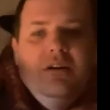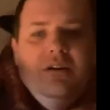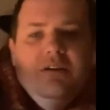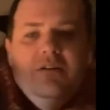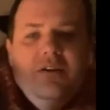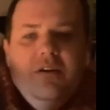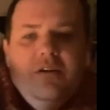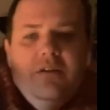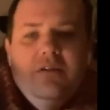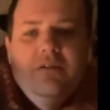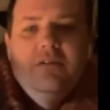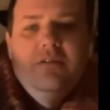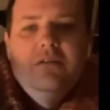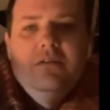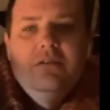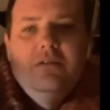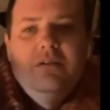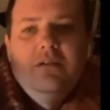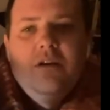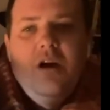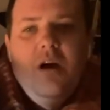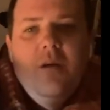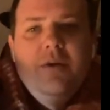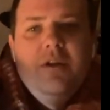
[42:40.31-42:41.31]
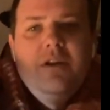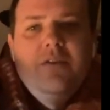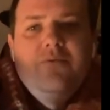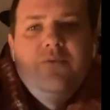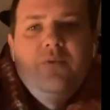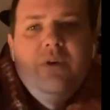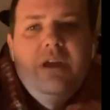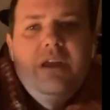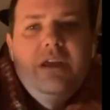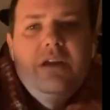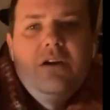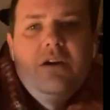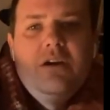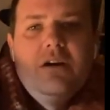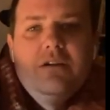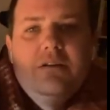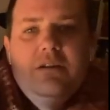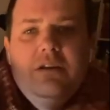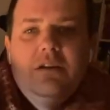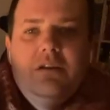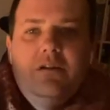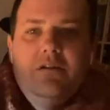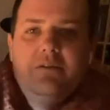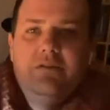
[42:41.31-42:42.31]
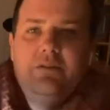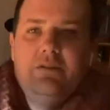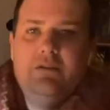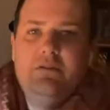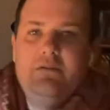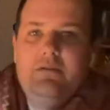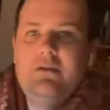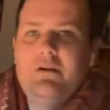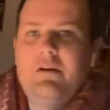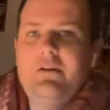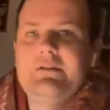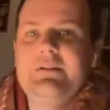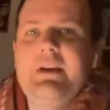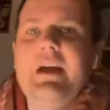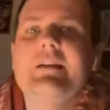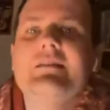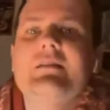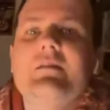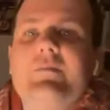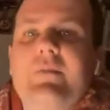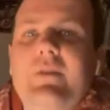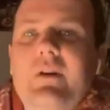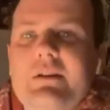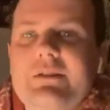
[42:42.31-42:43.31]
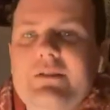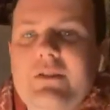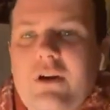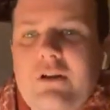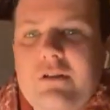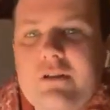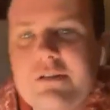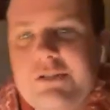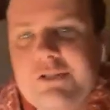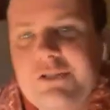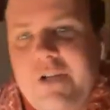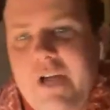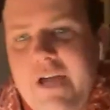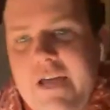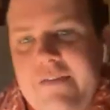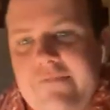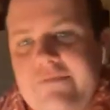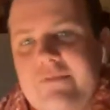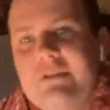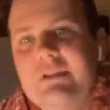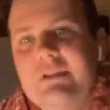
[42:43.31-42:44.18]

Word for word: So, I mean, if we got you know contacted by Dollar Shave